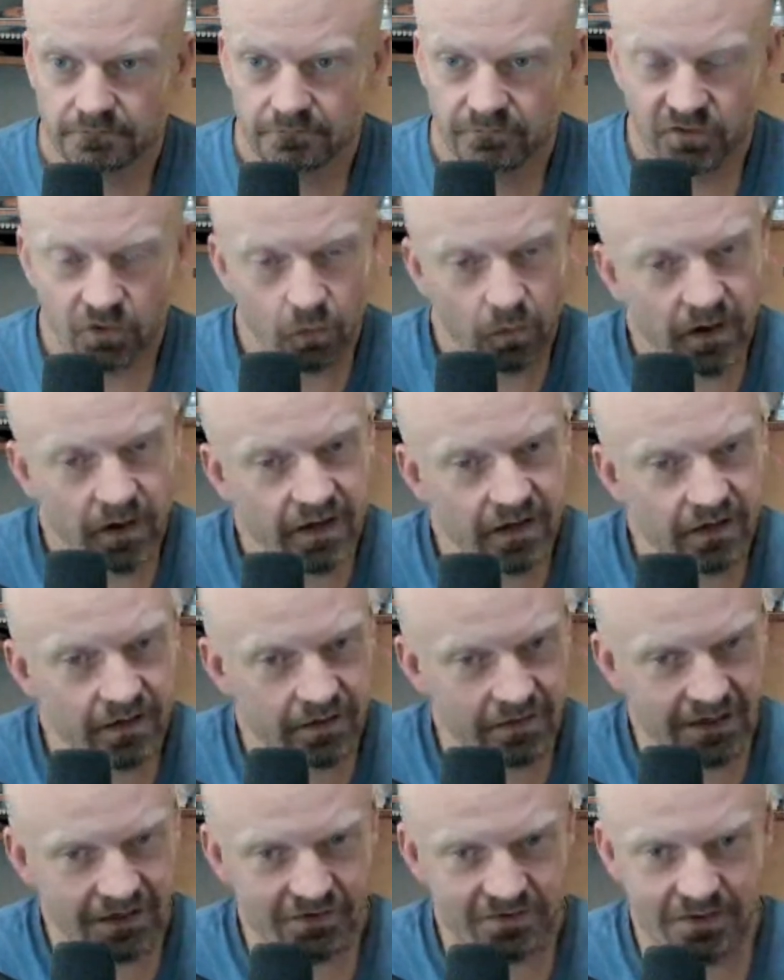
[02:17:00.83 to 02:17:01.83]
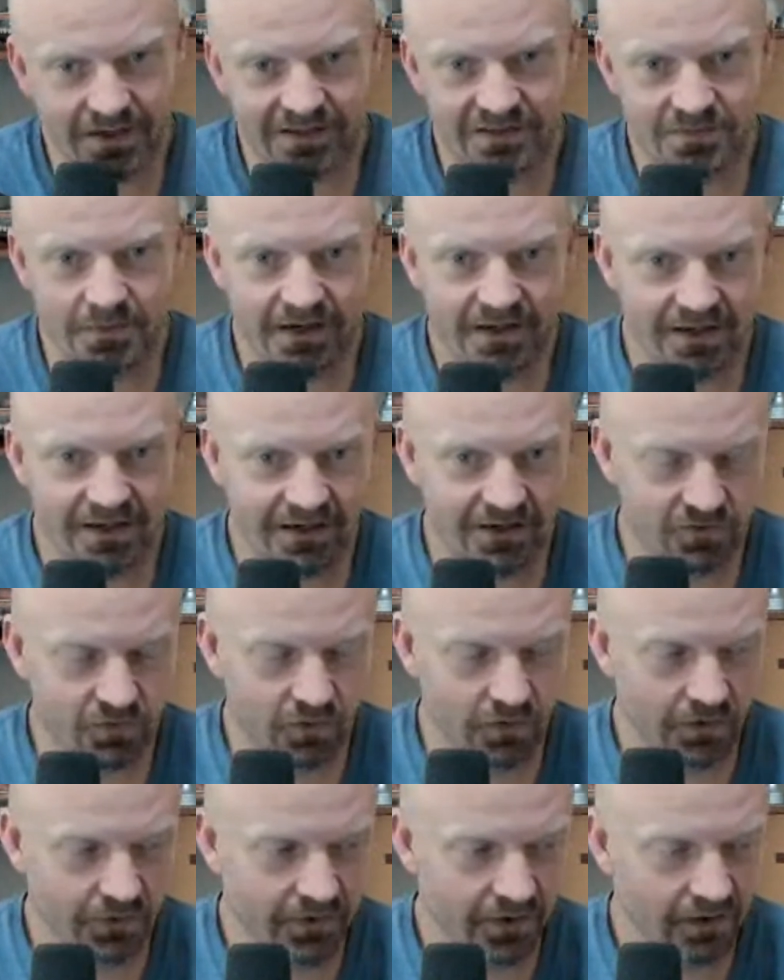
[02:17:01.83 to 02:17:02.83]
So Ryan, that's my
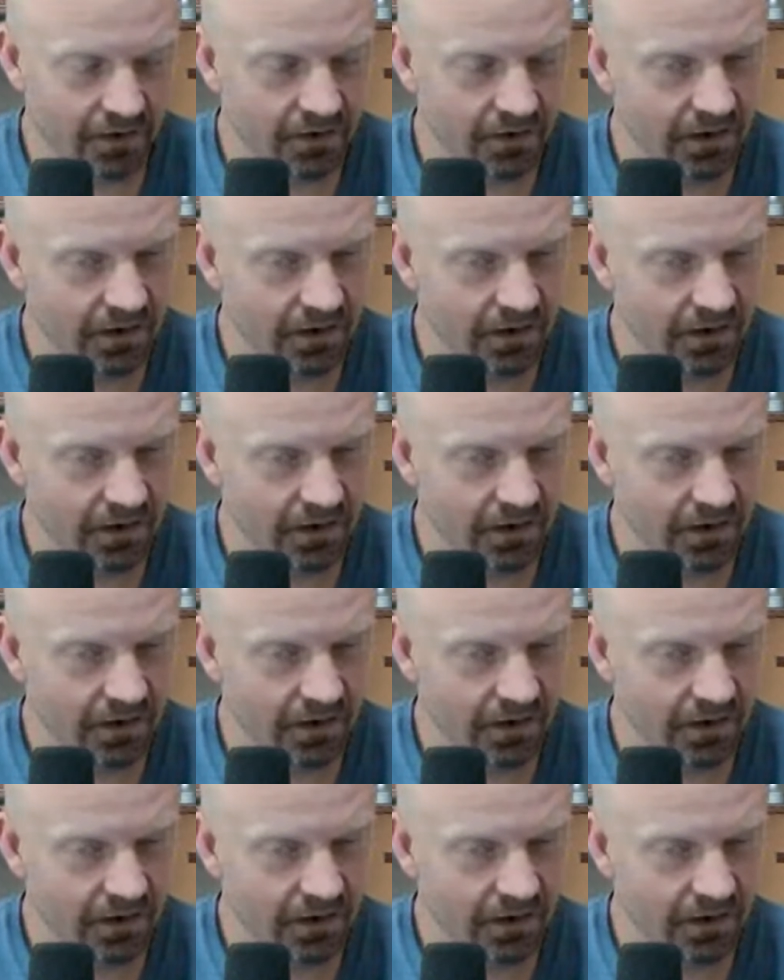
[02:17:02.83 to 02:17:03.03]
castor oil thing.